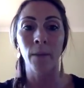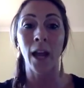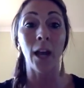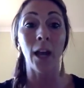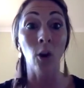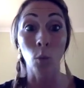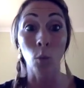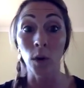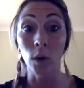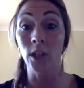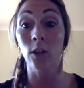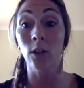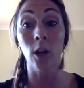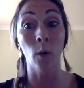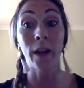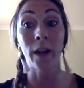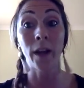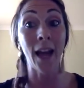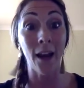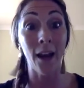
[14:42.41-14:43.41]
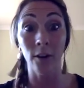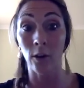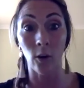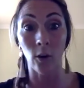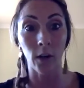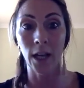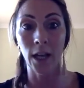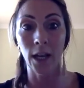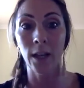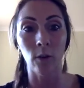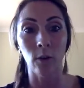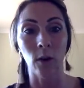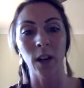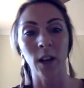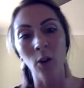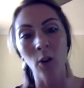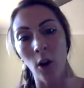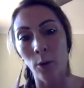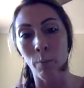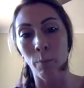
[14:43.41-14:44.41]
And I wasn't going out a lot either.
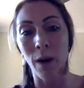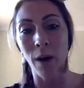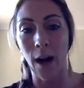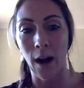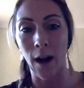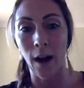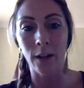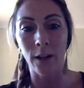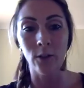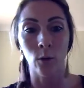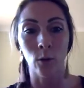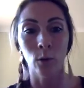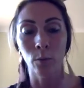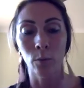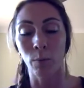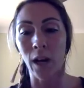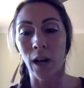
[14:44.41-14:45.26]
I'd go to parks or